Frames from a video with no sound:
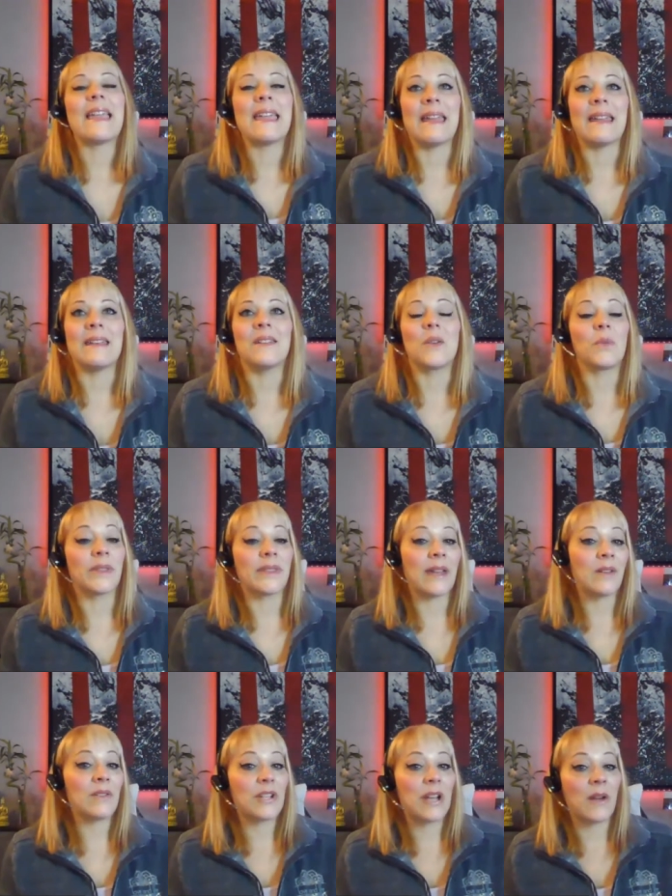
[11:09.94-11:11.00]
And
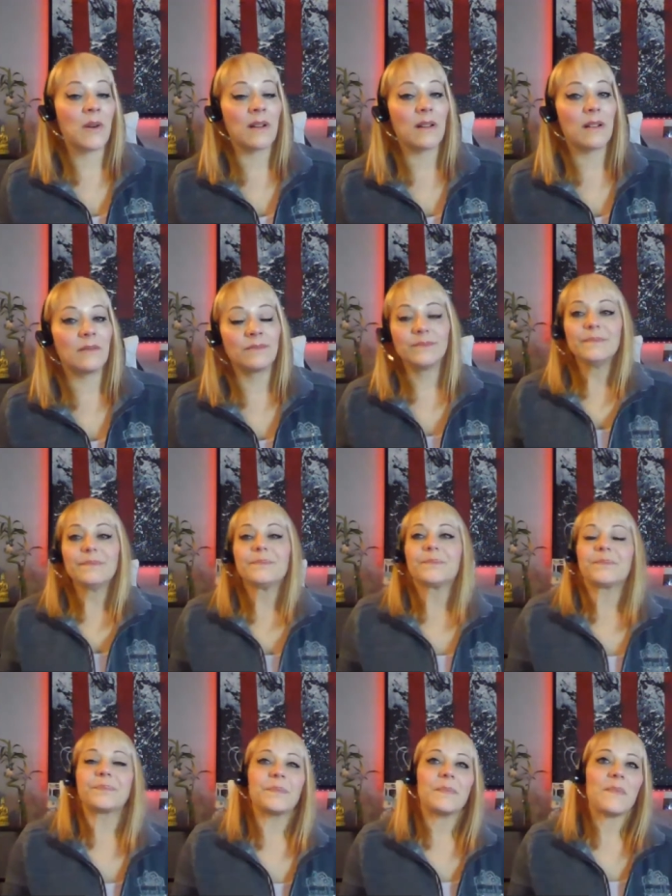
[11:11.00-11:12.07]
without a shower,
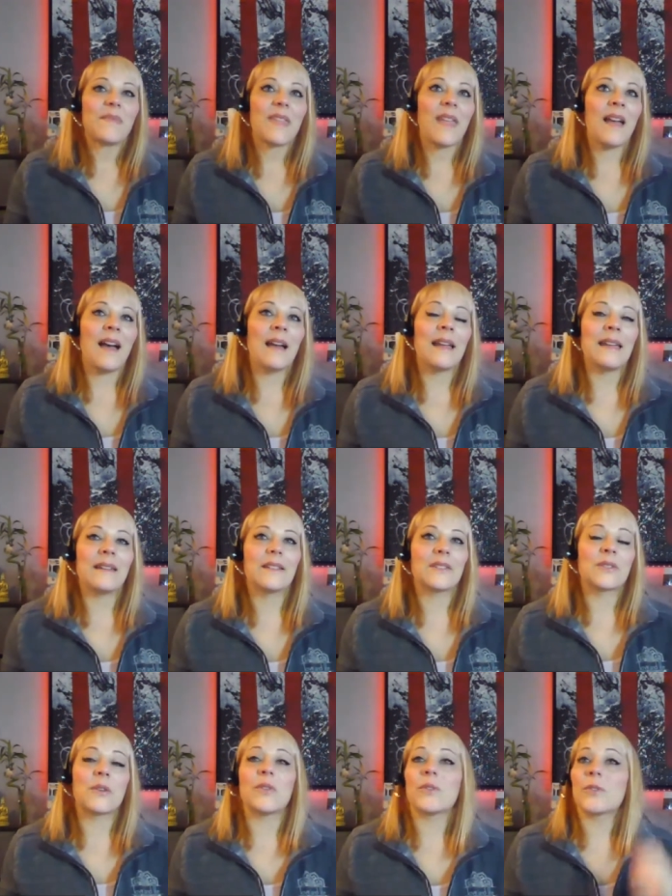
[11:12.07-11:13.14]
I
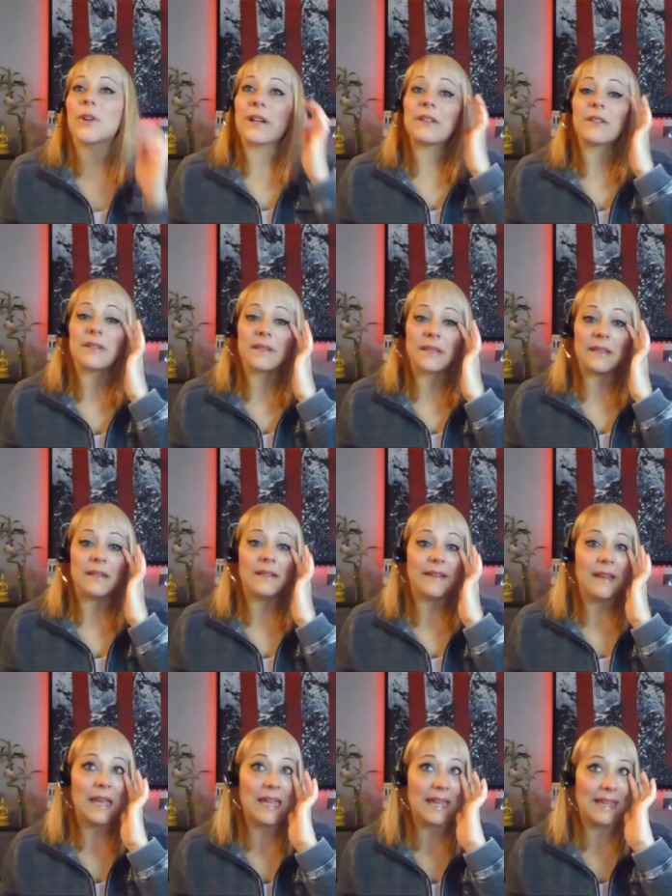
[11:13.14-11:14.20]
so graciously
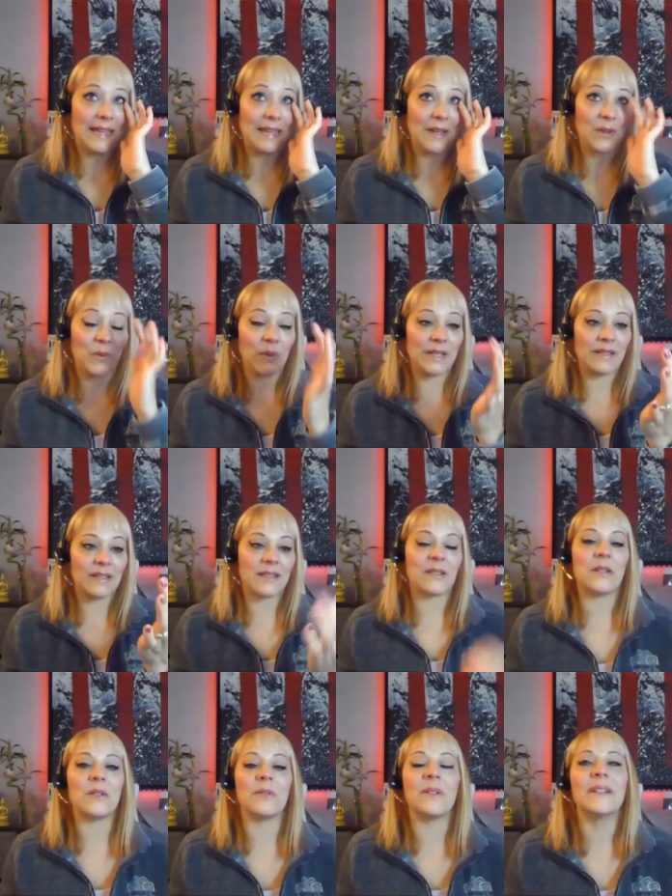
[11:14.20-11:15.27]
went
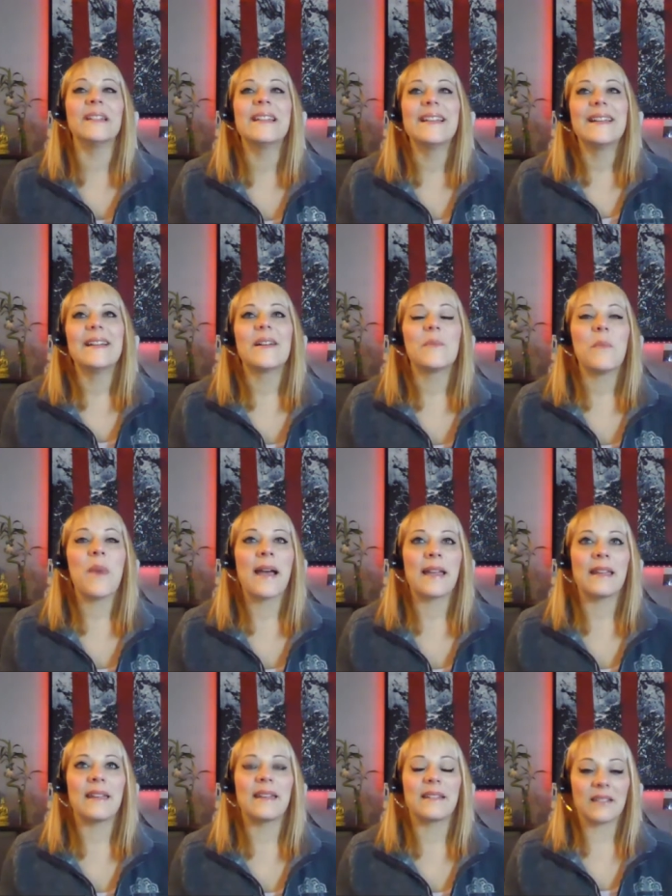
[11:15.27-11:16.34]
to
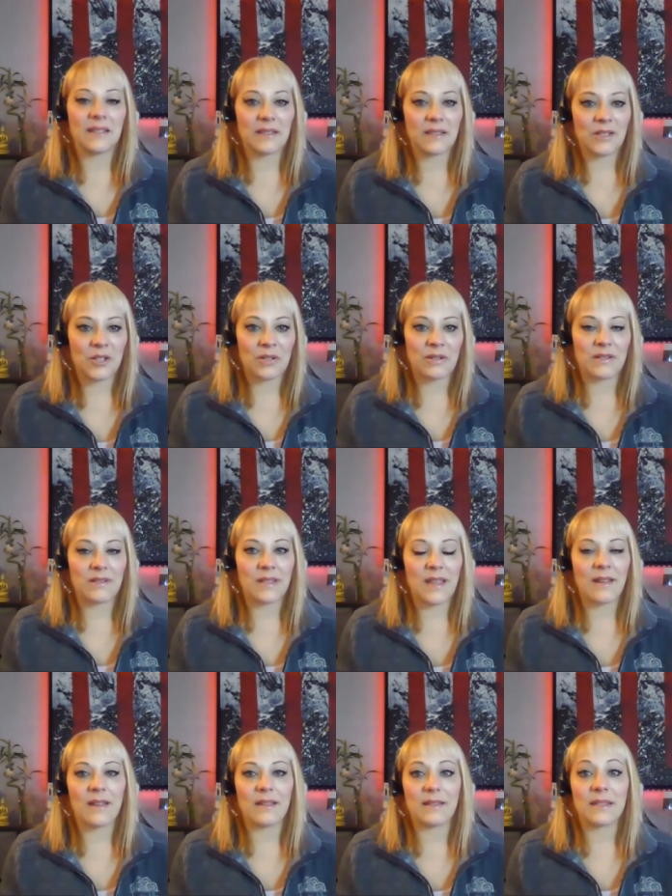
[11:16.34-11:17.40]
my sister's
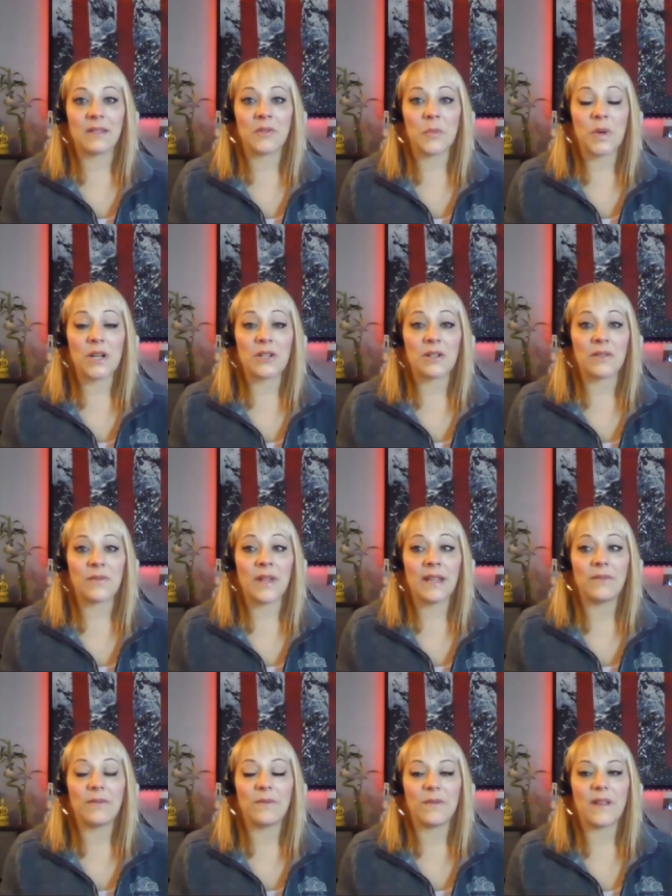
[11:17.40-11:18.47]
celebration of
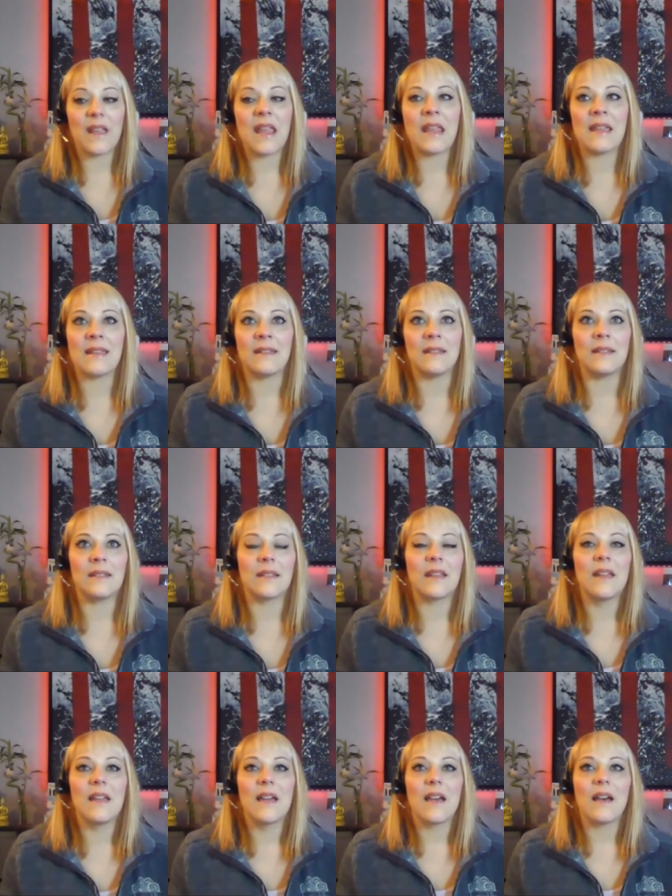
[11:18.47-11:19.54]
life. And
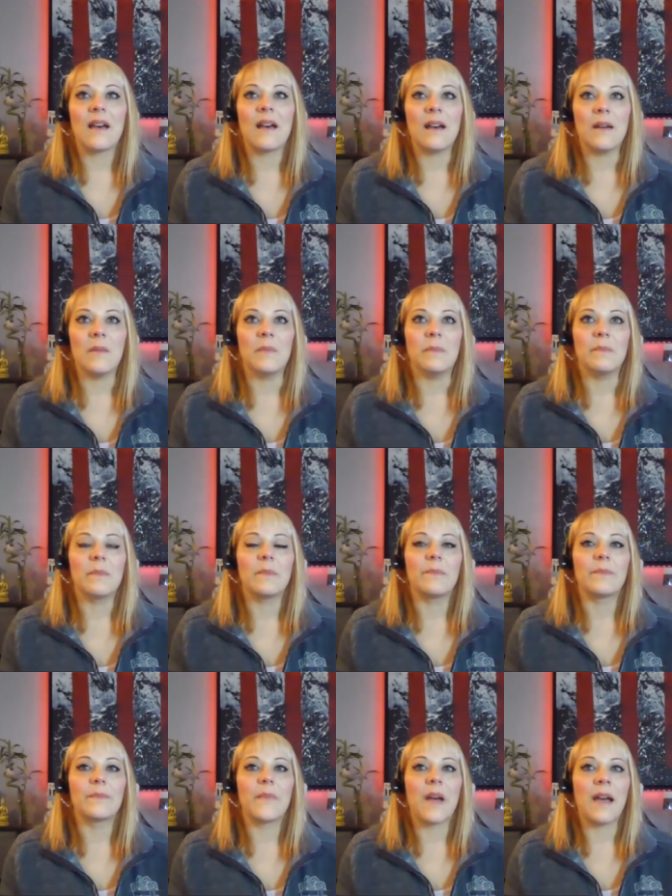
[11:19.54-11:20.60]

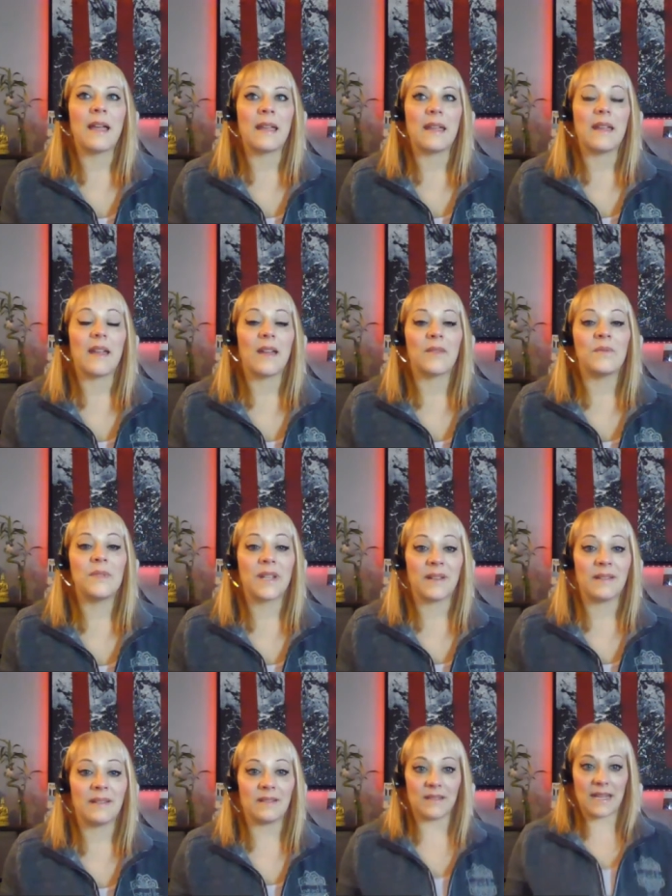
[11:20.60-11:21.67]
I have
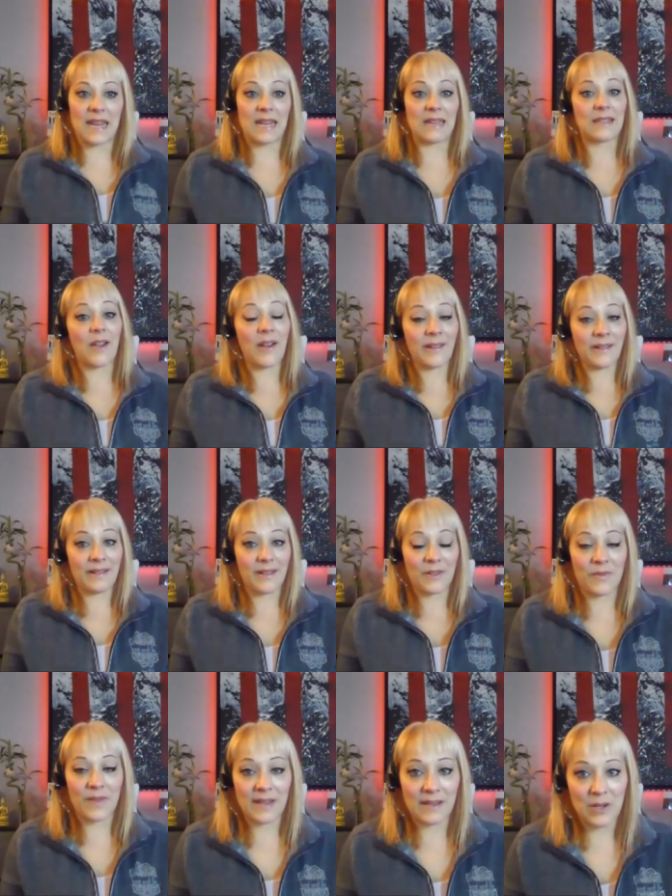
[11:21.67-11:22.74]
done a ton
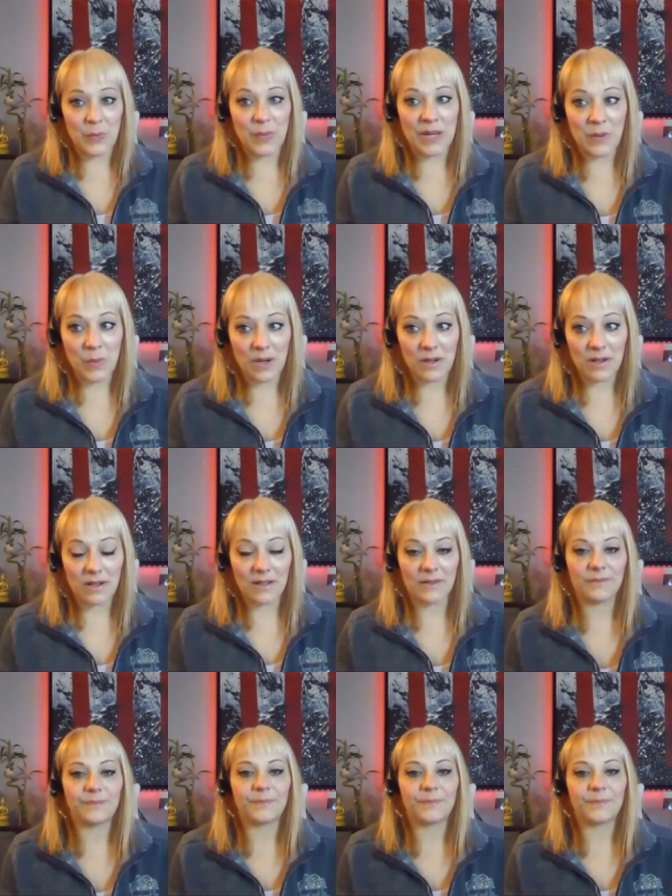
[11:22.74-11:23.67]
of NLP work